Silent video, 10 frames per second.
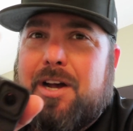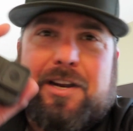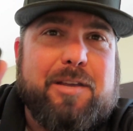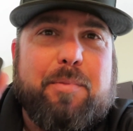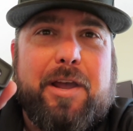I
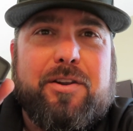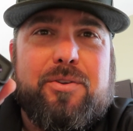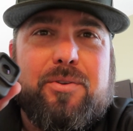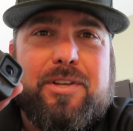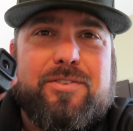didn't get paid to
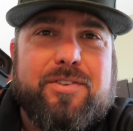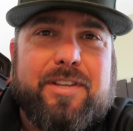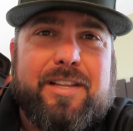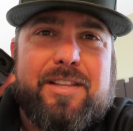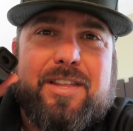do this or
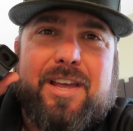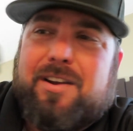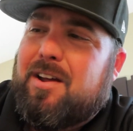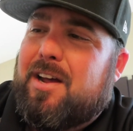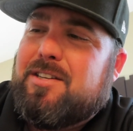anything like that.
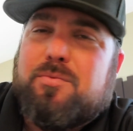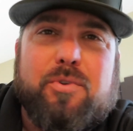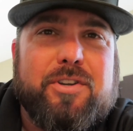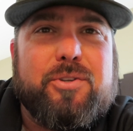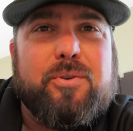I just
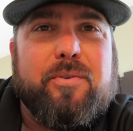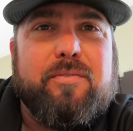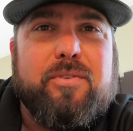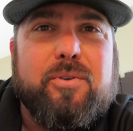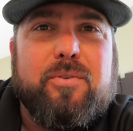want to do a
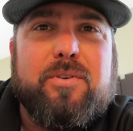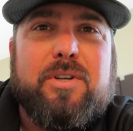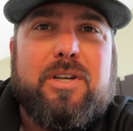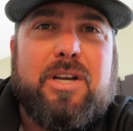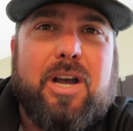review.
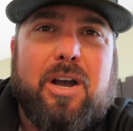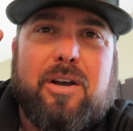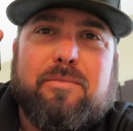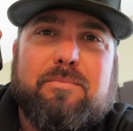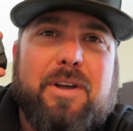
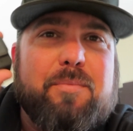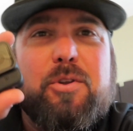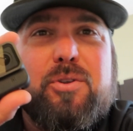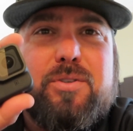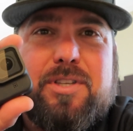I'm
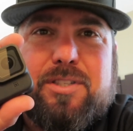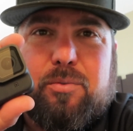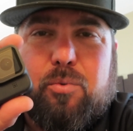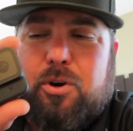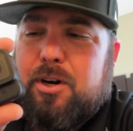going to use this
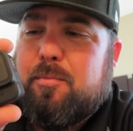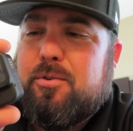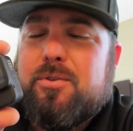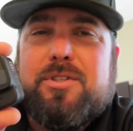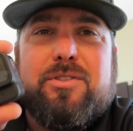at work. I'm
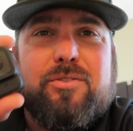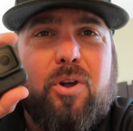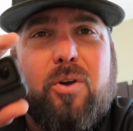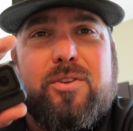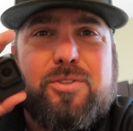going to use this on
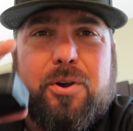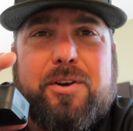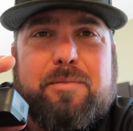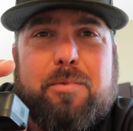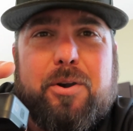all the
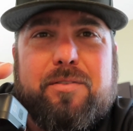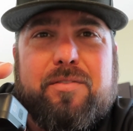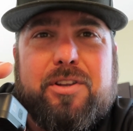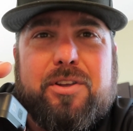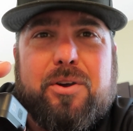turning and burning
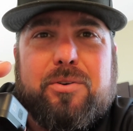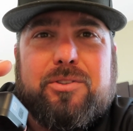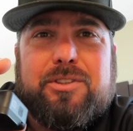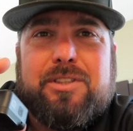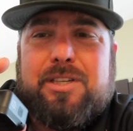
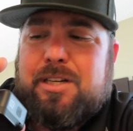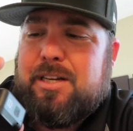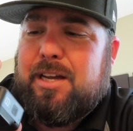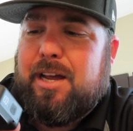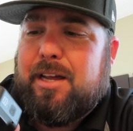videos.
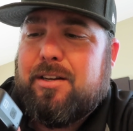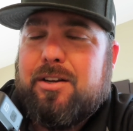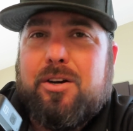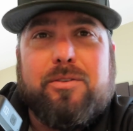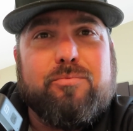And
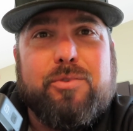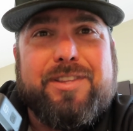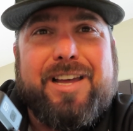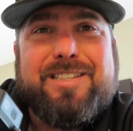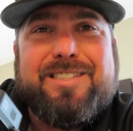
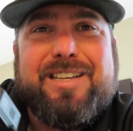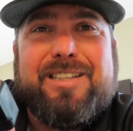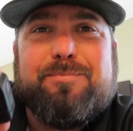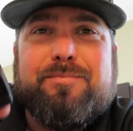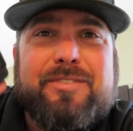with that
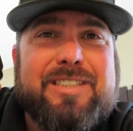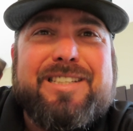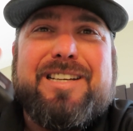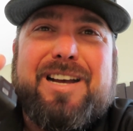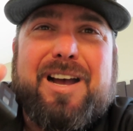said,
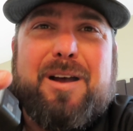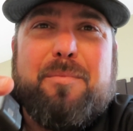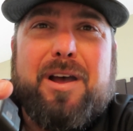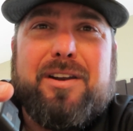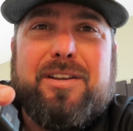
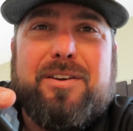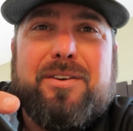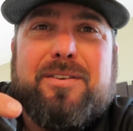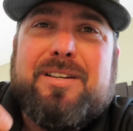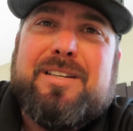I'm out of
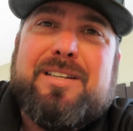here.